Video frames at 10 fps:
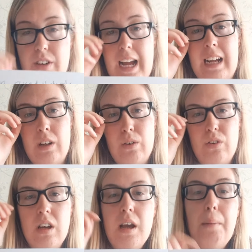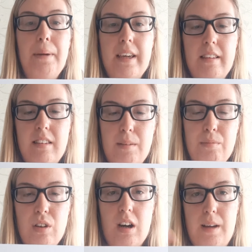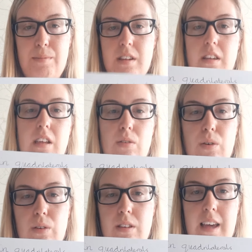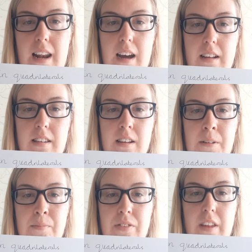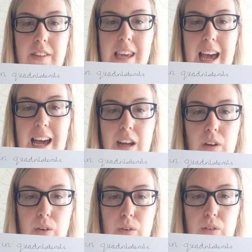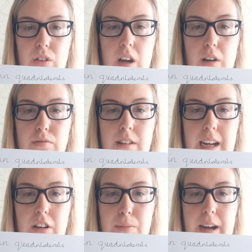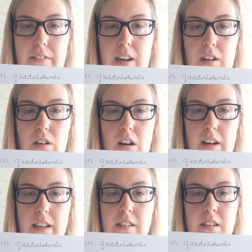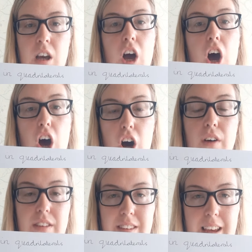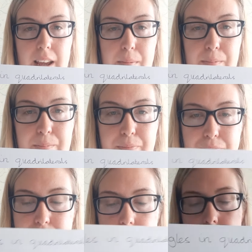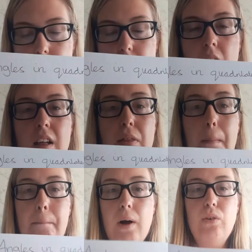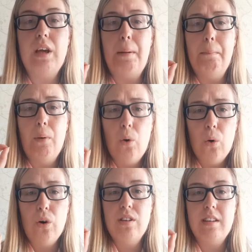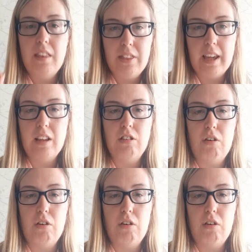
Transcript: for angles because sometimes this could tell us that the angles around parallel lines are the same. The most important thing to